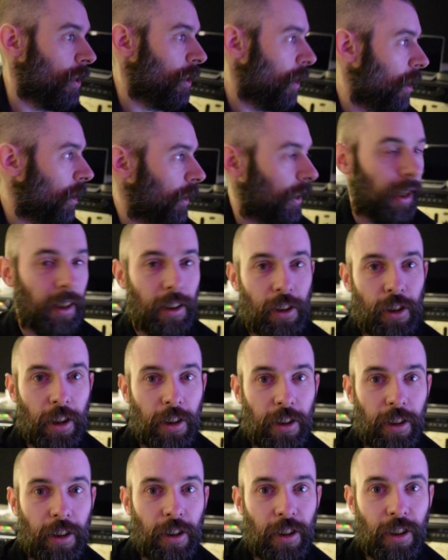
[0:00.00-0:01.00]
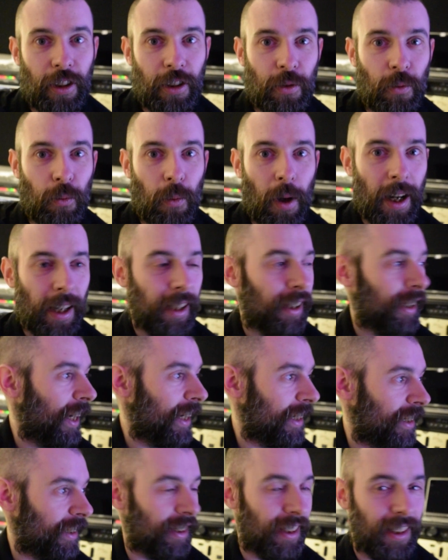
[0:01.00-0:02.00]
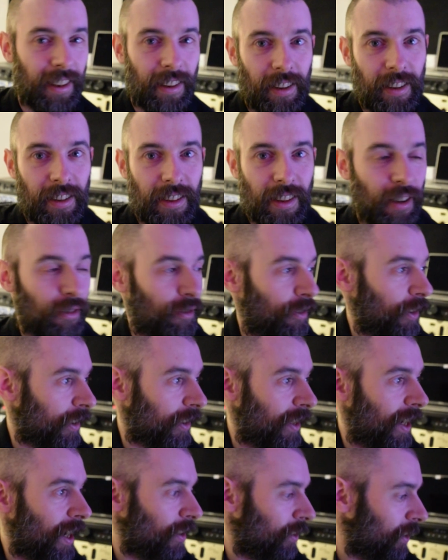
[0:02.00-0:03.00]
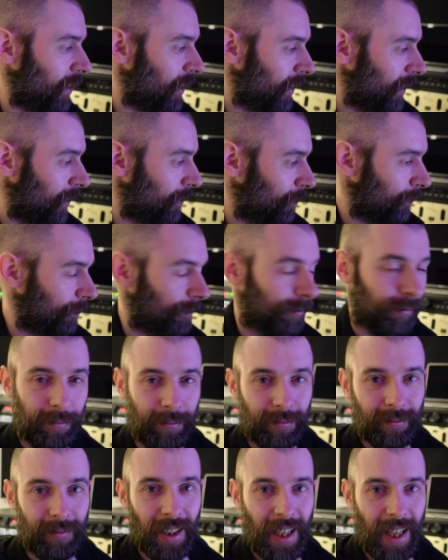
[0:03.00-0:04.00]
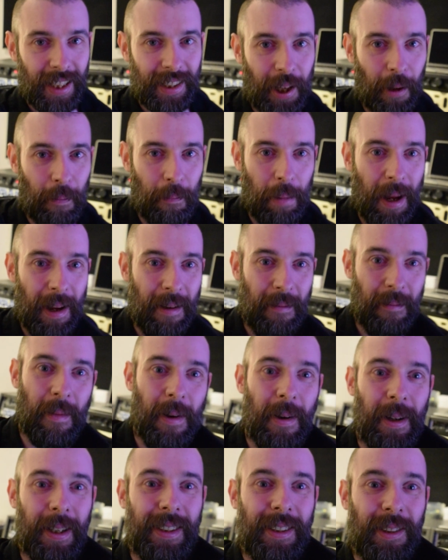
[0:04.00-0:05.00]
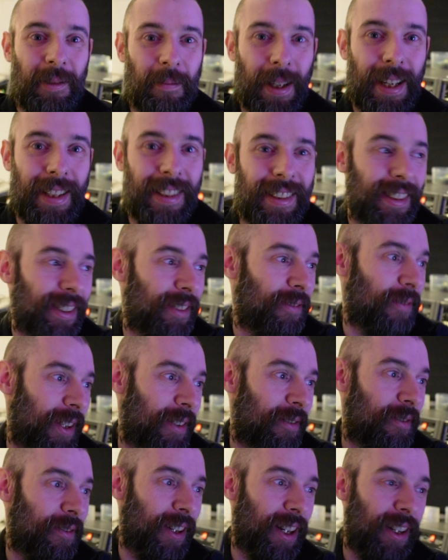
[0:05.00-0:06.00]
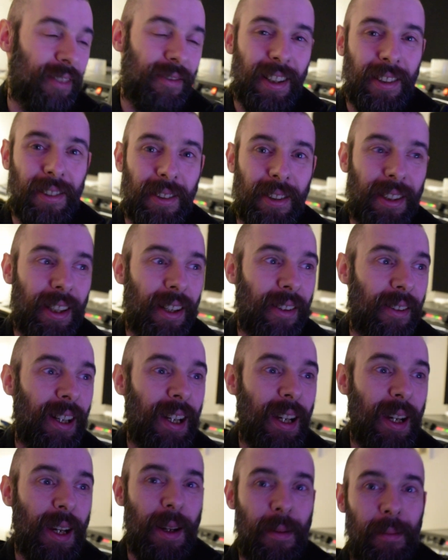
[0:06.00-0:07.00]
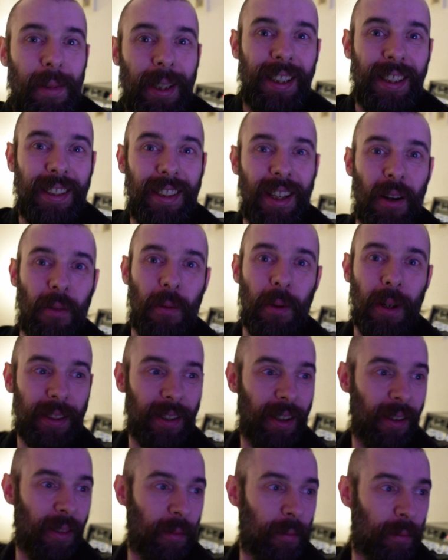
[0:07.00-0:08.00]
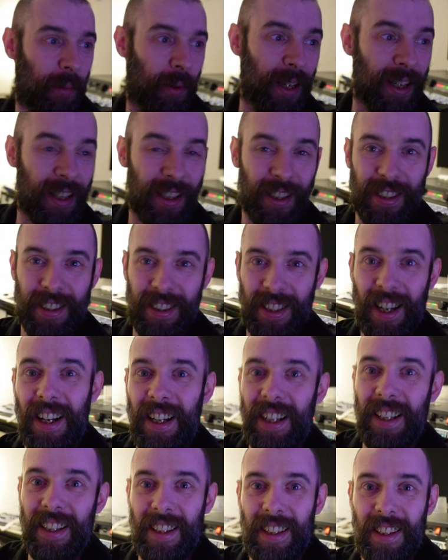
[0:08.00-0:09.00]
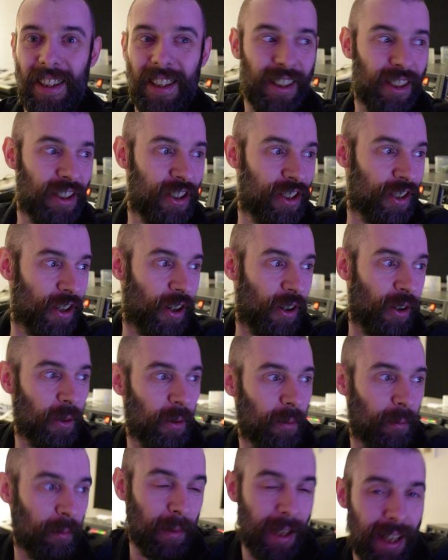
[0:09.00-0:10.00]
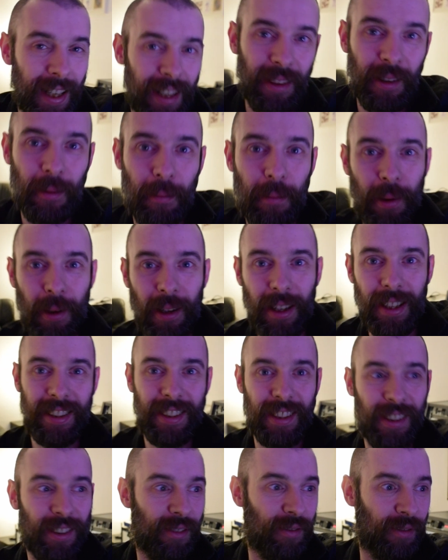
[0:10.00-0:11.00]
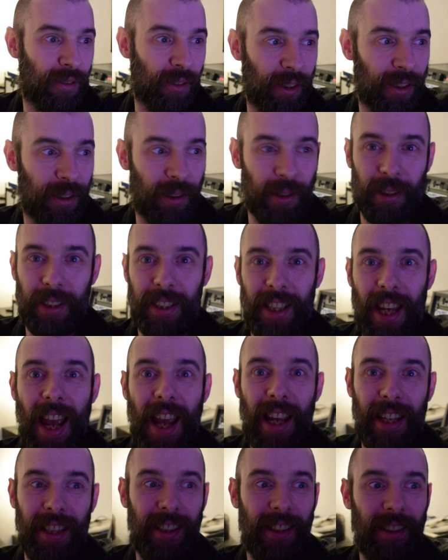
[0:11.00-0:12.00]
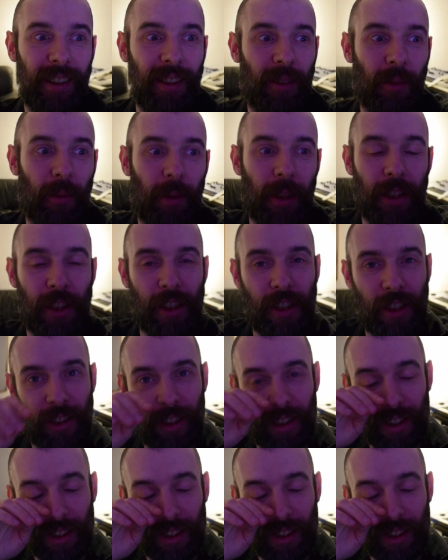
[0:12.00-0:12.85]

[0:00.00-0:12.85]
Okay, just while editing this, I figured out it's a bit more expensive than €500 because I was on the British side. They showed me the prices for UK, which